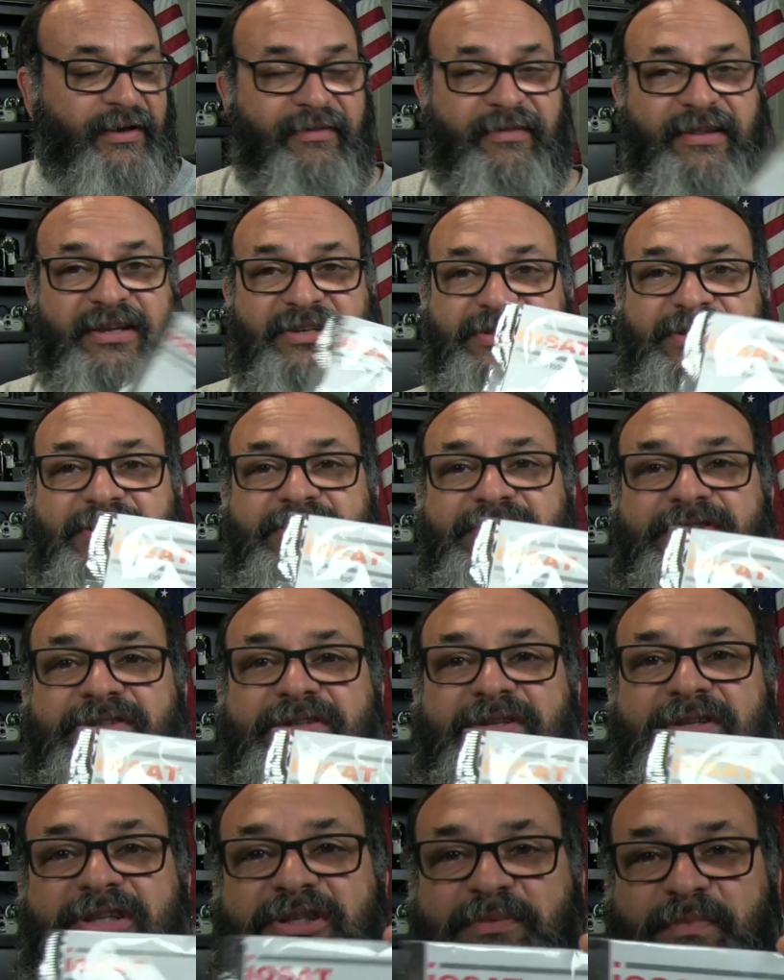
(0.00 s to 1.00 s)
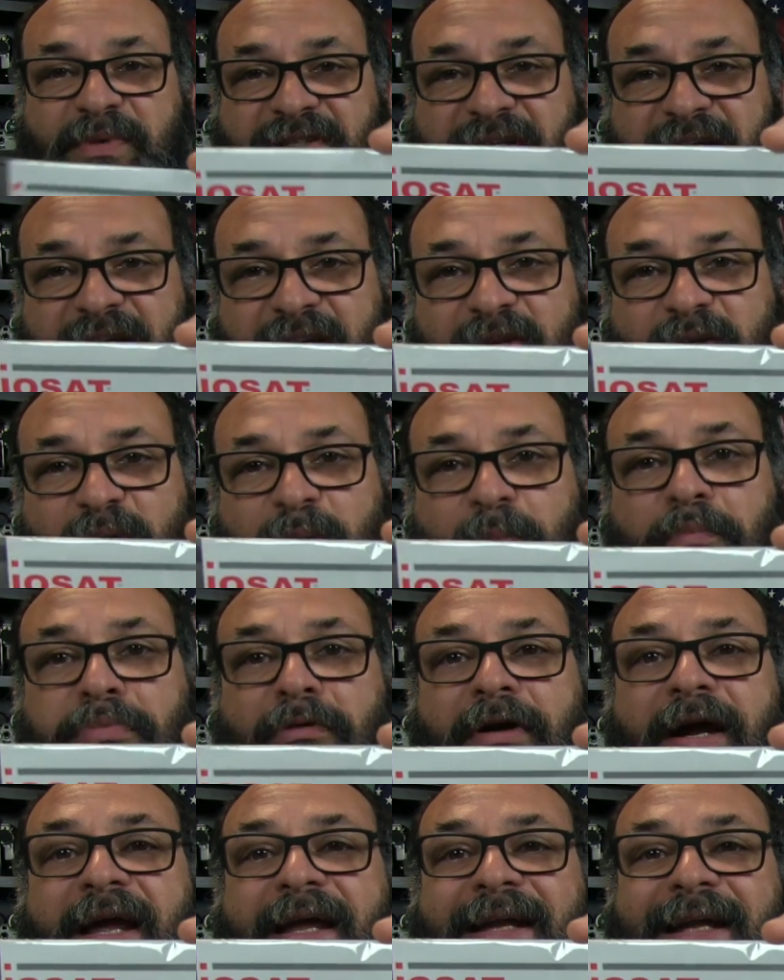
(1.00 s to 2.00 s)
This particular
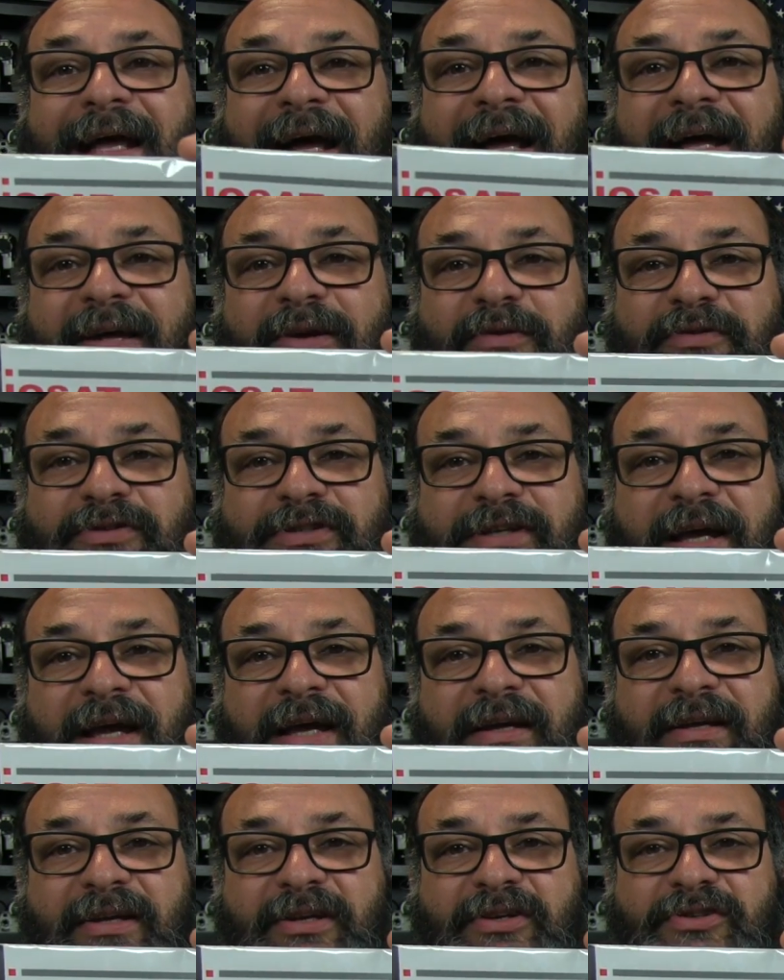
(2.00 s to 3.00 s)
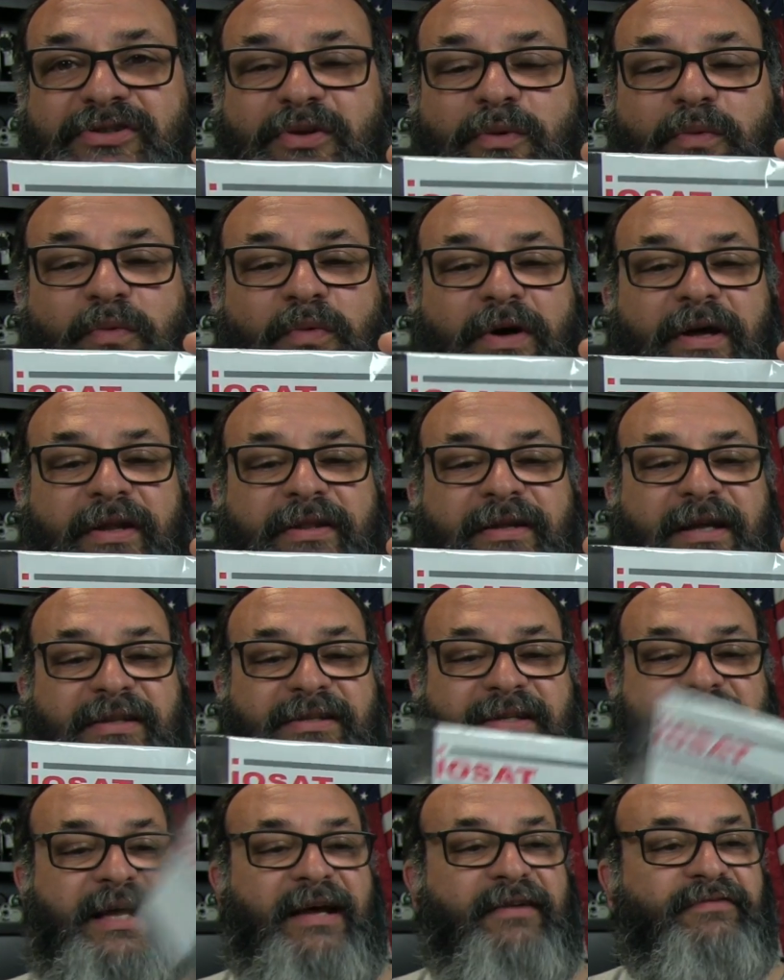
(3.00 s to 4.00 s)
brand, IOSAT, is the one
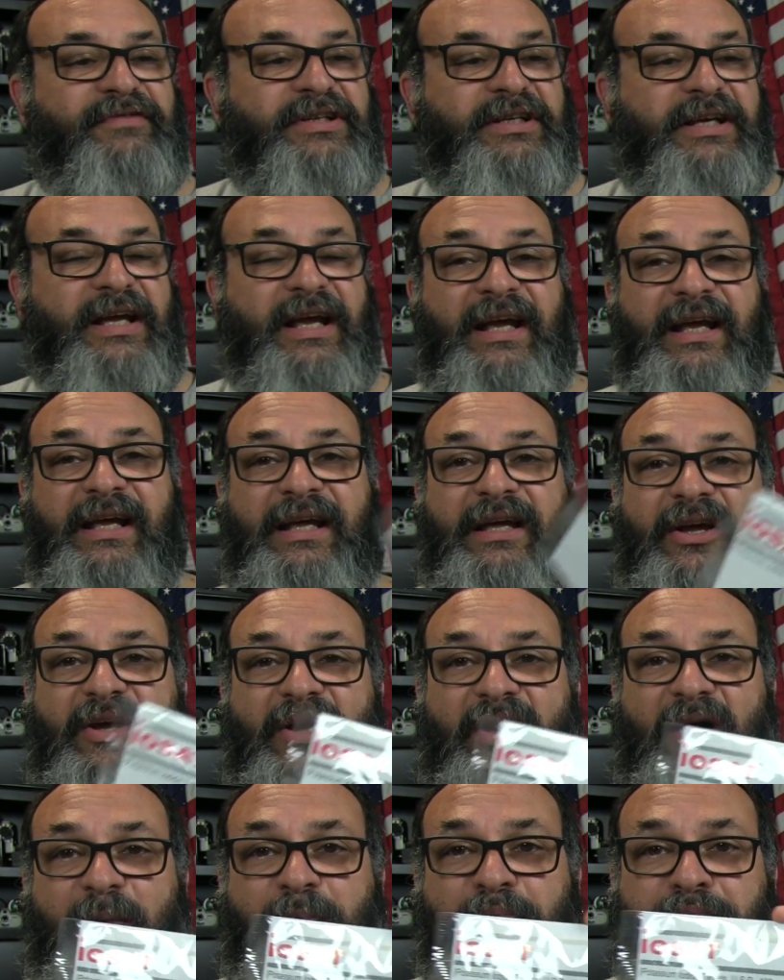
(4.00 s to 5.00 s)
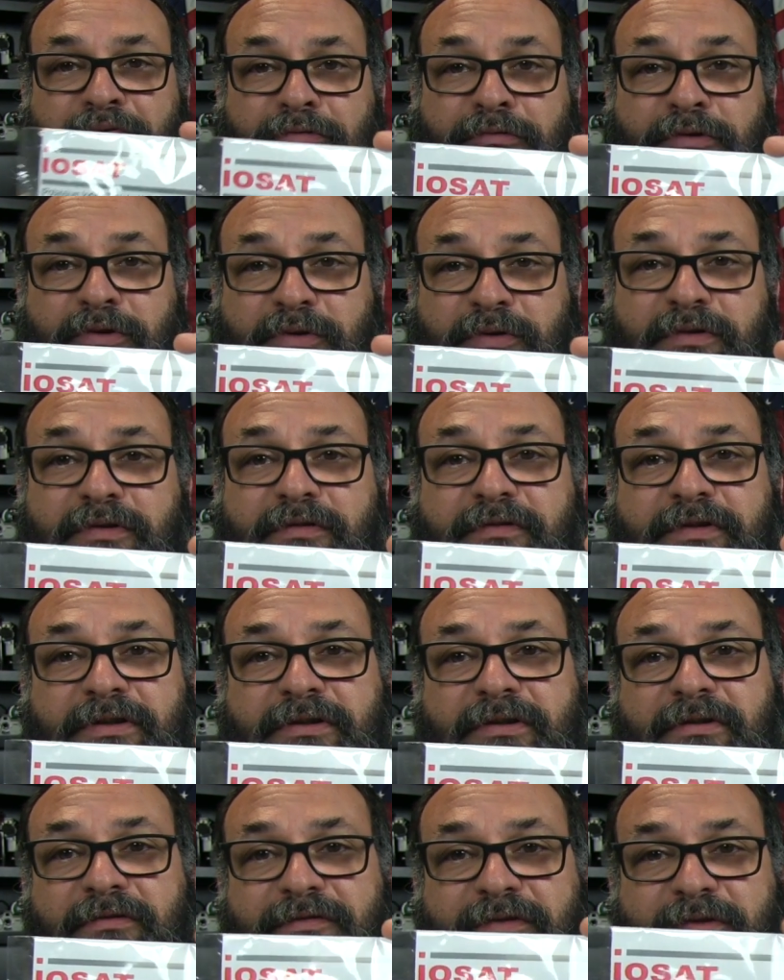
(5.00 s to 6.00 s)
that the FDA approved,
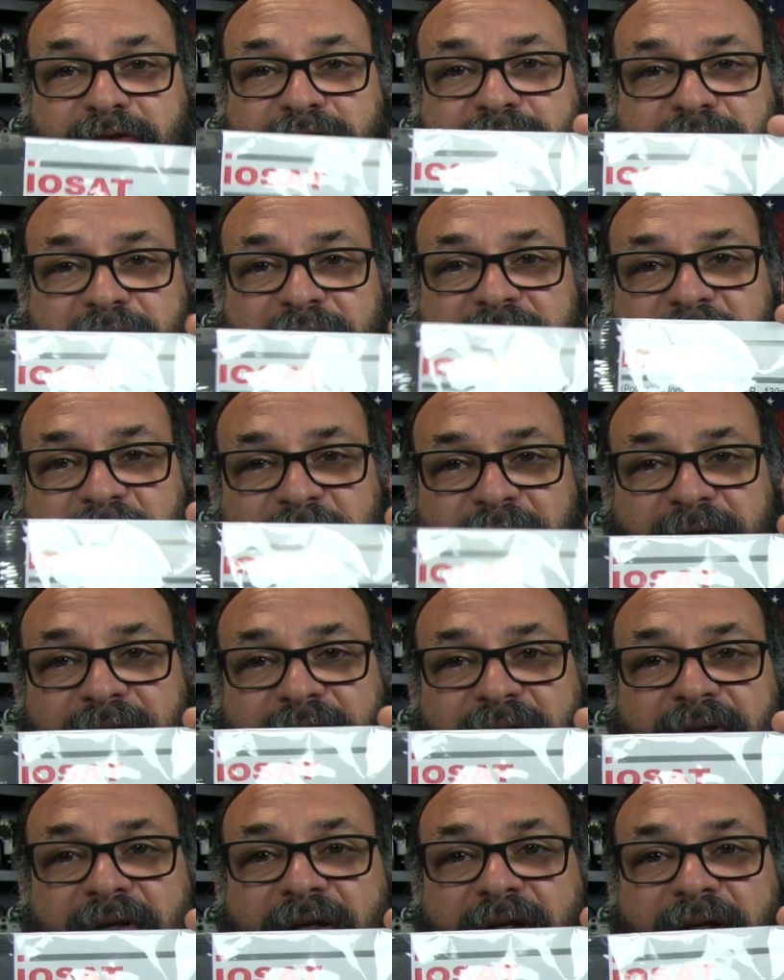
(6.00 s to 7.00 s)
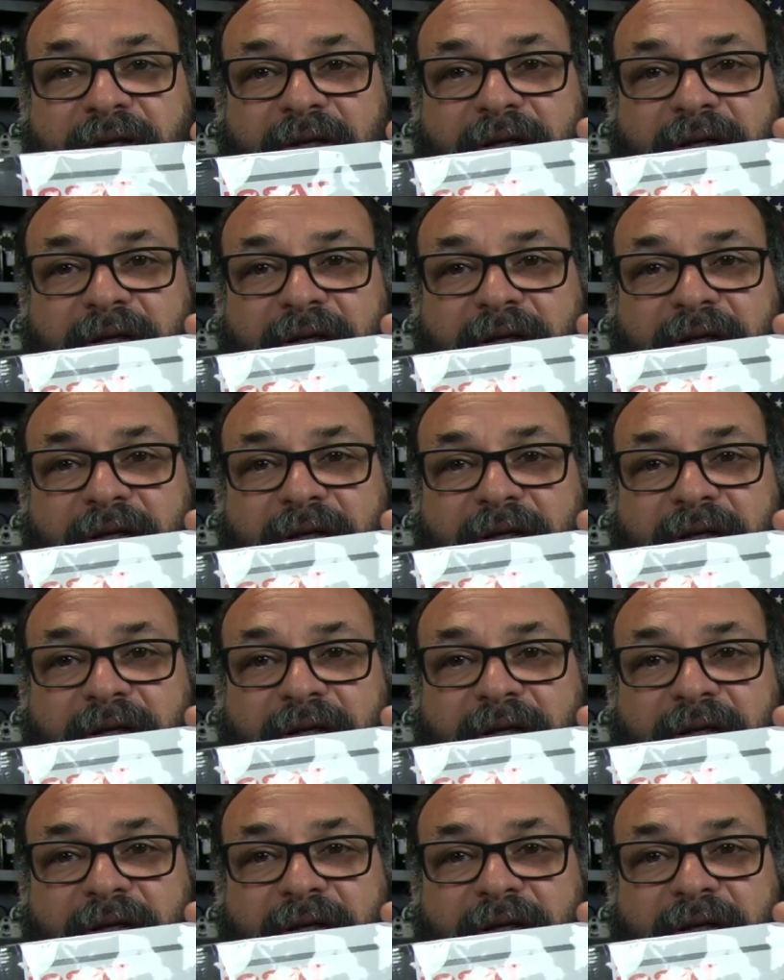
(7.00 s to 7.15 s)
the full-strength pill.